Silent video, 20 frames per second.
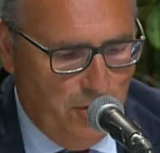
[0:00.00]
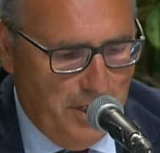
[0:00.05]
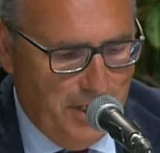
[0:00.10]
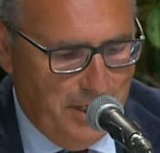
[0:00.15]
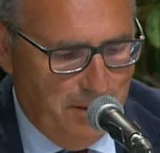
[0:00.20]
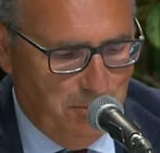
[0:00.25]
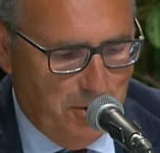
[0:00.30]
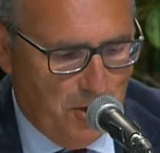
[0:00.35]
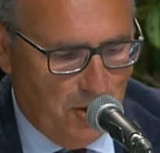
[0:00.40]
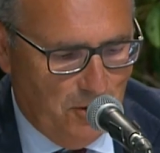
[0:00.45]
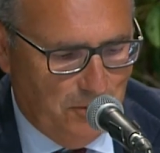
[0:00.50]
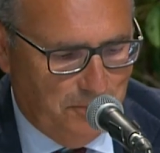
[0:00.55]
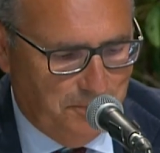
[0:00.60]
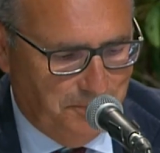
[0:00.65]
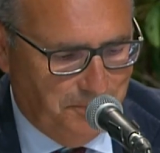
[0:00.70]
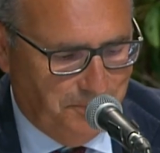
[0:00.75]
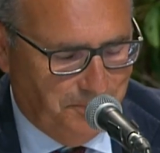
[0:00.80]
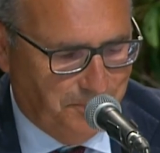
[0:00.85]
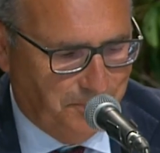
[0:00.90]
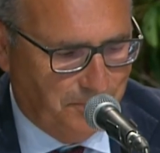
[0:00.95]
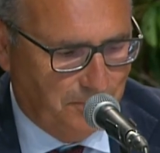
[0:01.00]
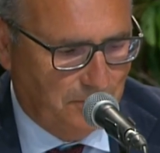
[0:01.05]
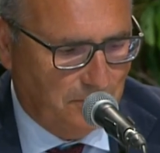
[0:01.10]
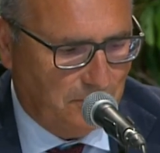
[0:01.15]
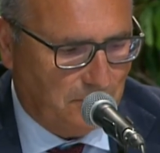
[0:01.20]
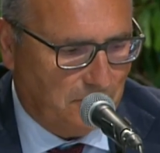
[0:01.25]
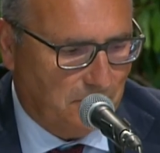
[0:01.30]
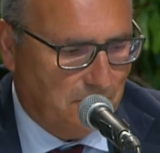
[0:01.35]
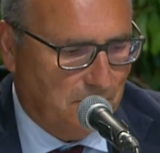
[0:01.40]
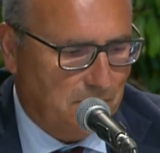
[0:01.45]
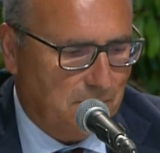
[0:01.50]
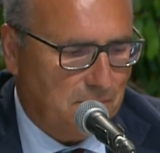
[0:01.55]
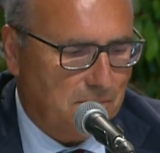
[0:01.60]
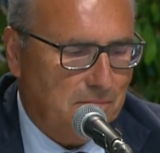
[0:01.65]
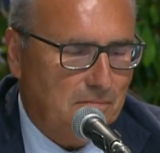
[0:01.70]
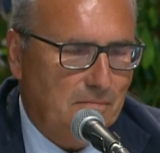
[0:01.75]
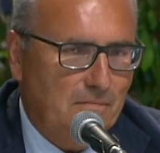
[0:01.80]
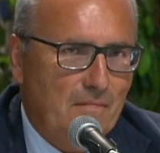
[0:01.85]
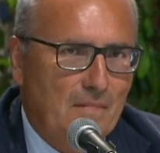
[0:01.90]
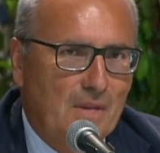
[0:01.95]
Some time ago, I
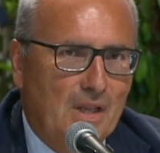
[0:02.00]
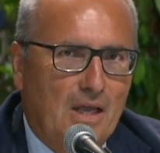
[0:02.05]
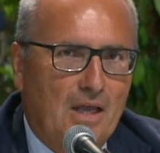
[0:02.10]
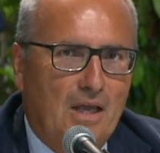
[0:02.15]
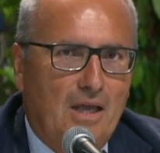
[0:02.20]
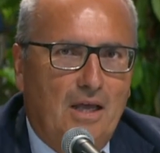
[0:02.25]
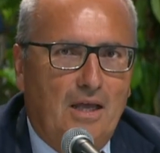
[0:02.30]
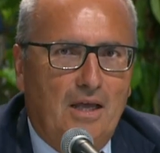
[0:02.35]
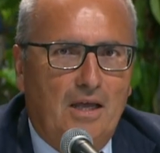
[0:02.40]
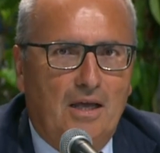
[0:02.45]
attended the